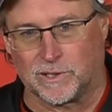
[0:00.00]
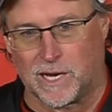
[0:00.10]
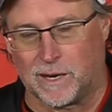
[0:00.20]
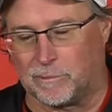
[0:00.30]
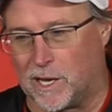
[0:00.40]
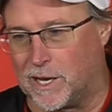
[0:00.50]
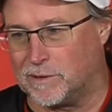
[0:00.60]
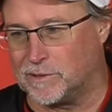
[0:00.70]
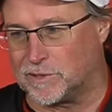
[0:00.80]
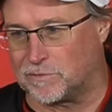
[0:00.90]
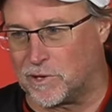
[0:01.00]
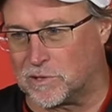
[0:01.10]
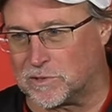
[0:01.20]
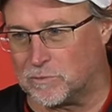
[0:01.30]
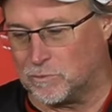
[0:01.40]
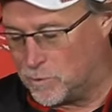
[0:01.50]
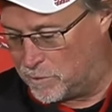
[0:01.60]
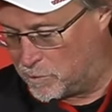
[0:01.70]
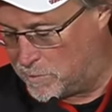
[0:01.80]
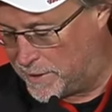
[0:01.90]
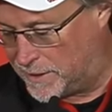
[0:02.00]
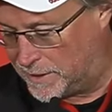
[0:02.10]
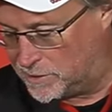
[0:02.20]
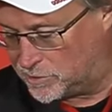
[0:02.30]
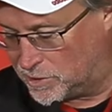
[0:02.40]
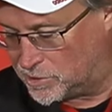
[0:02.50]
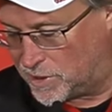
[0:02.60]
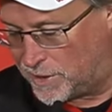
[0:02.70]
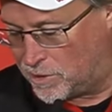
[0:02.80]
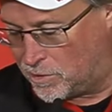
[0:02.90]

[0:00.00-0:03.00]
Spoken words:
the timeline as far as when we made that decision.